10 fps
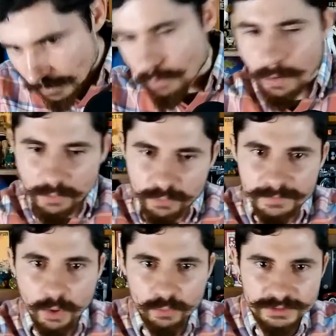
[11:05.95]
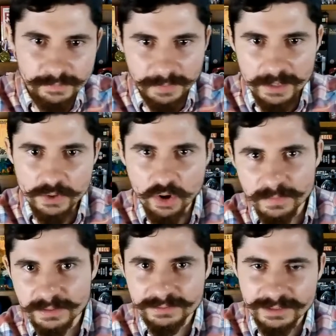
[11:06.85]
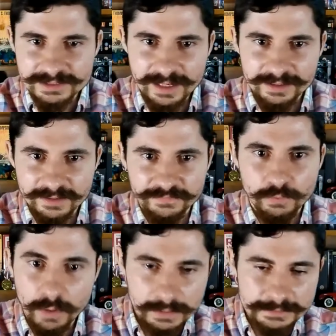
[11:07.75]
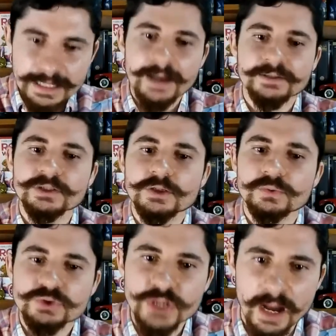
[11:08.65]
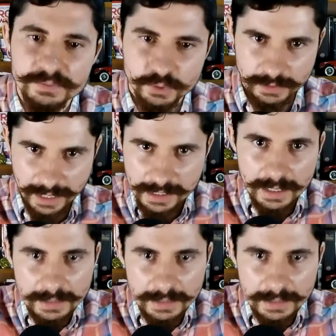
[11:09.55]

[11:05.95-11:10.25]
Why women always complain, oh, but there's not enough equality. Yeah, in the good jobs, okay?